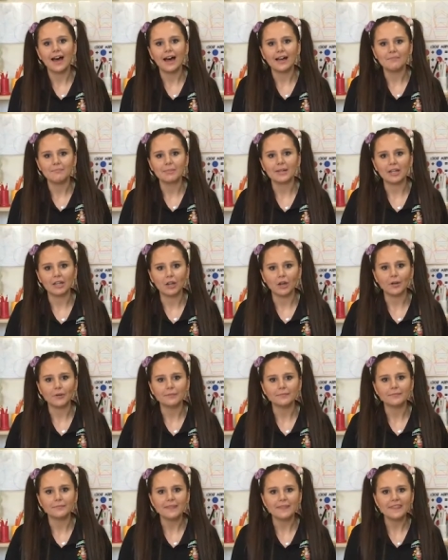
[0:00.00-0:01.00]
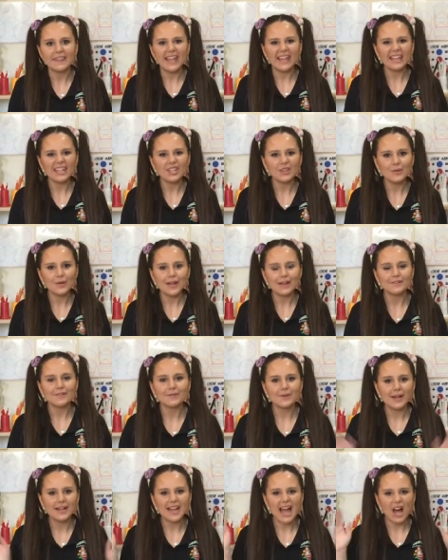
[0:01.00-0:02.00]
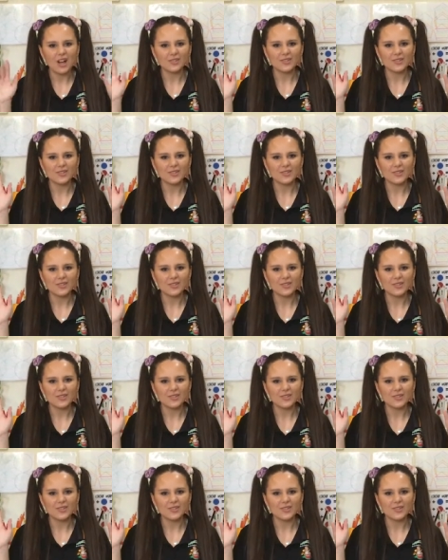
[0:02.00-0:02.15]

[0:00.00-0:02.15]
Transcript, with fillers: below. Thank you everyone. I'll